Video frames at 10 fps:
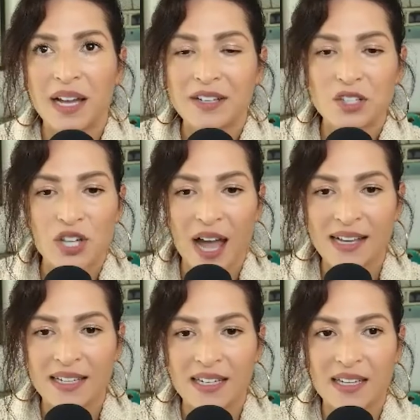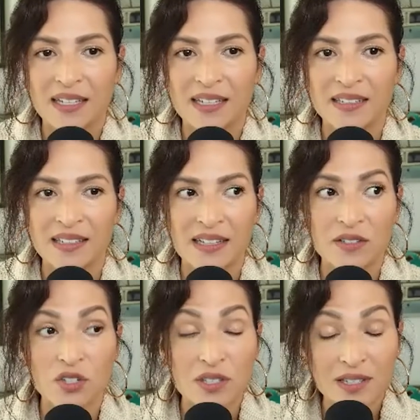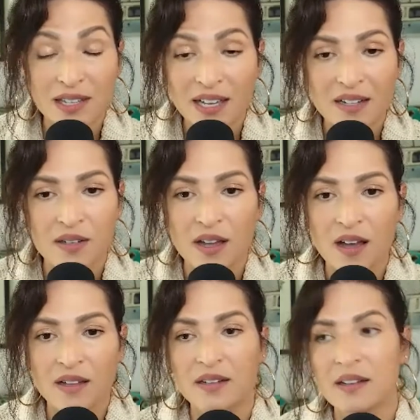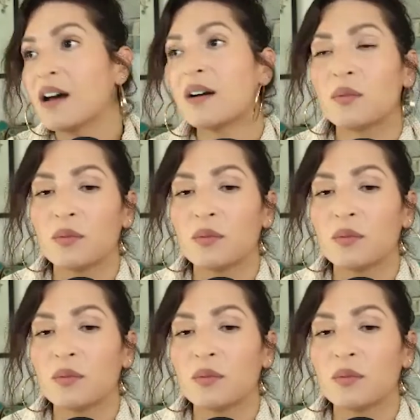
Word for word: kind of shaggy and and just again not not